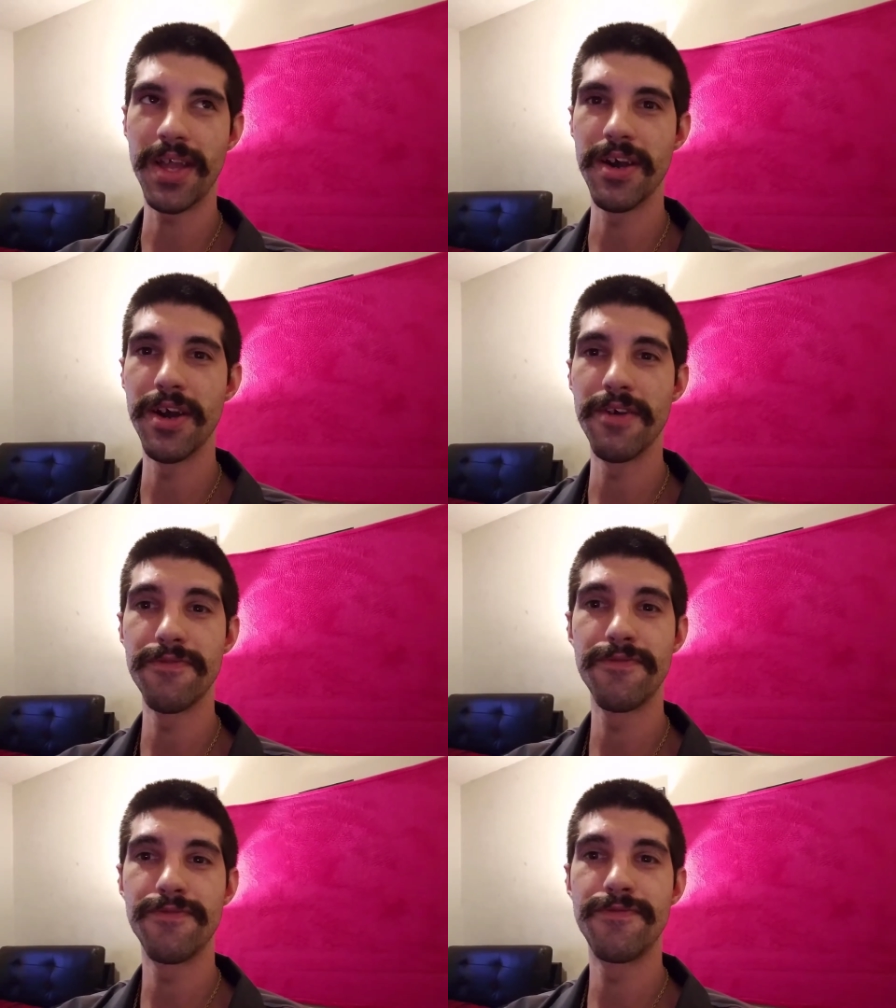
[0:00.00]
a
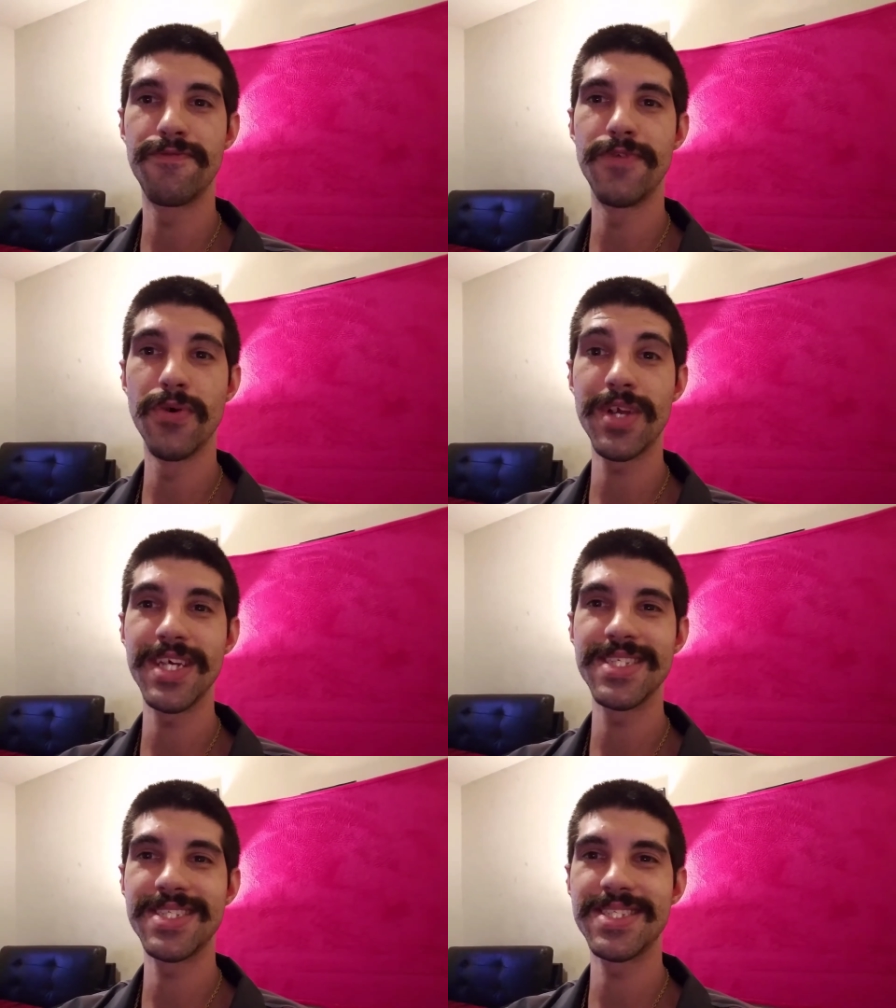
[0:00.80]

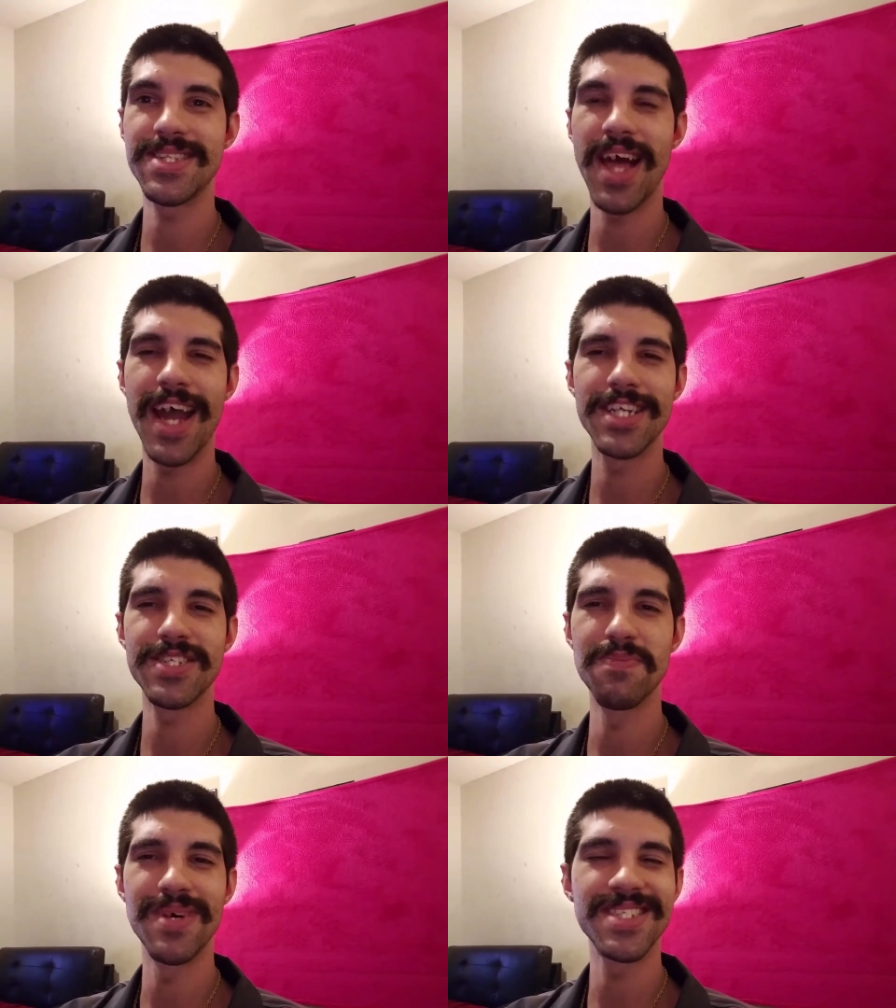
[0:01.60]
Focus
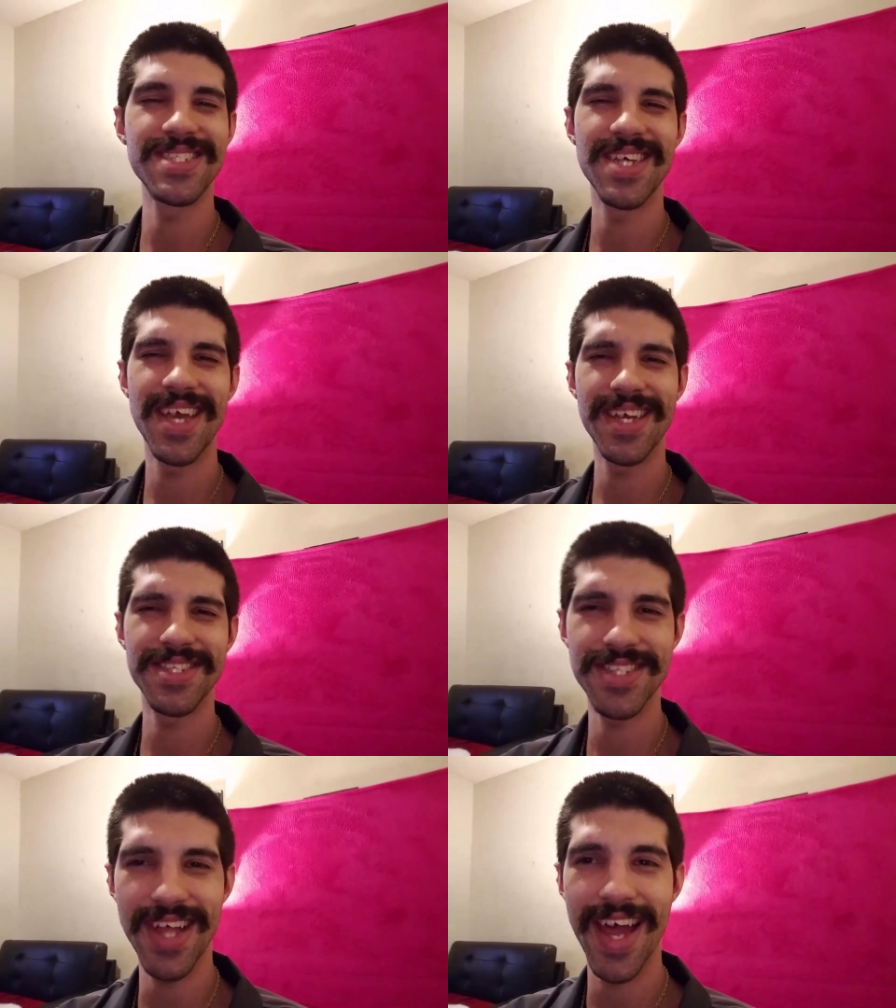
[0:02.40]
slash Mustang
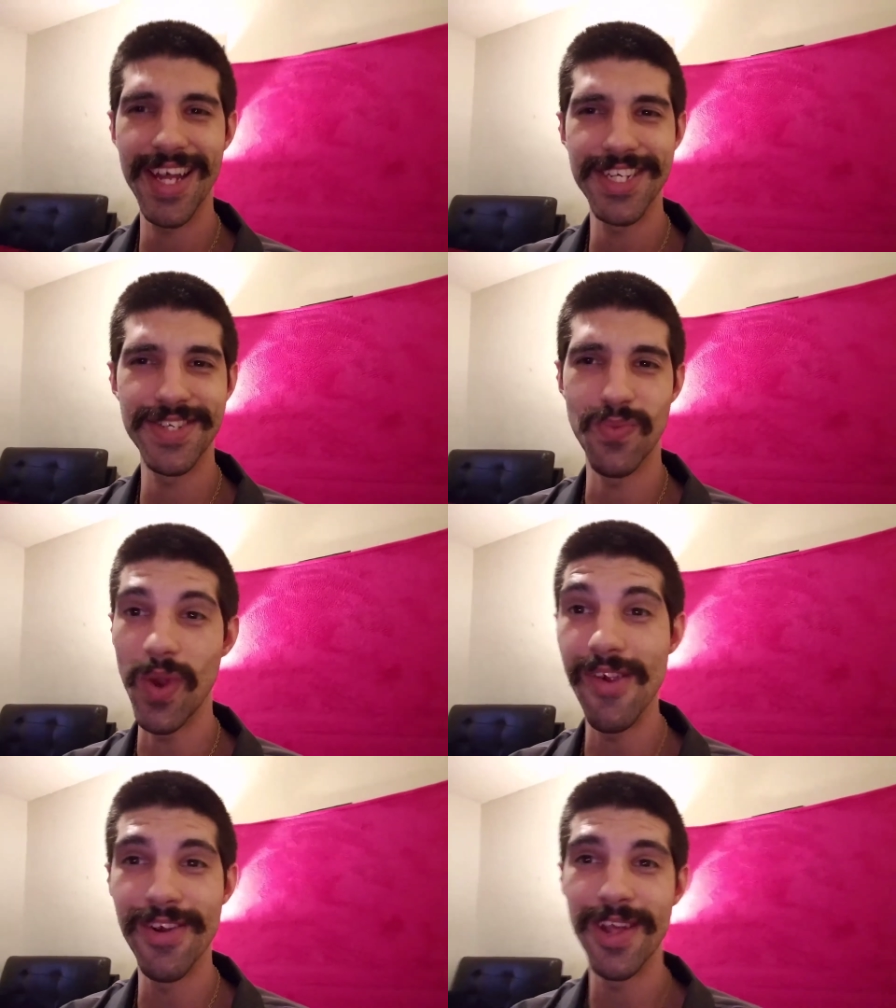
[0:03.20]
slash
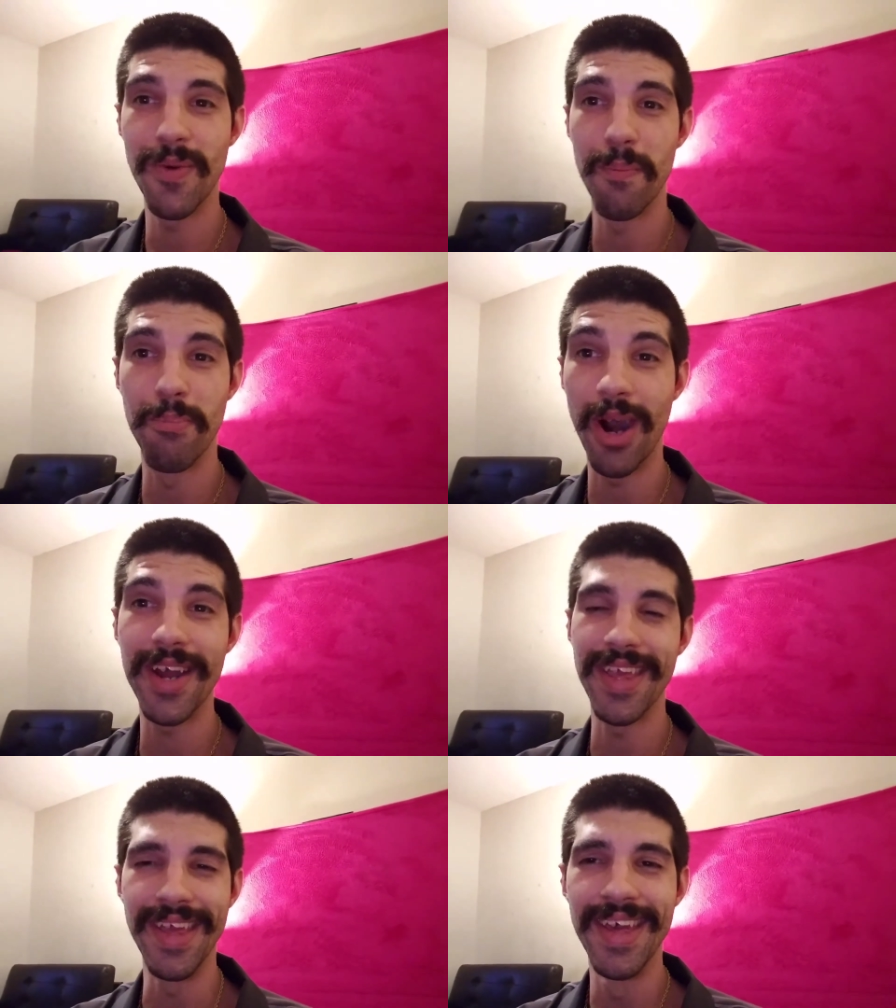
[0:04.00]
weird
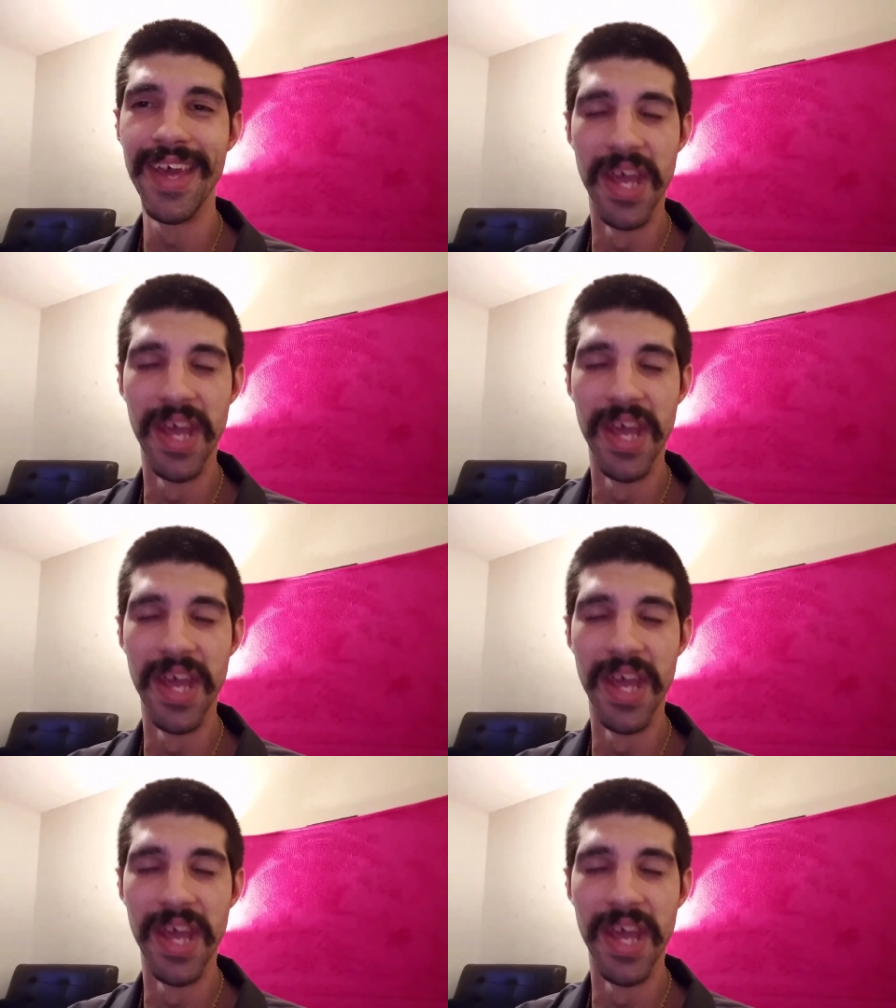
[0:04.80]
body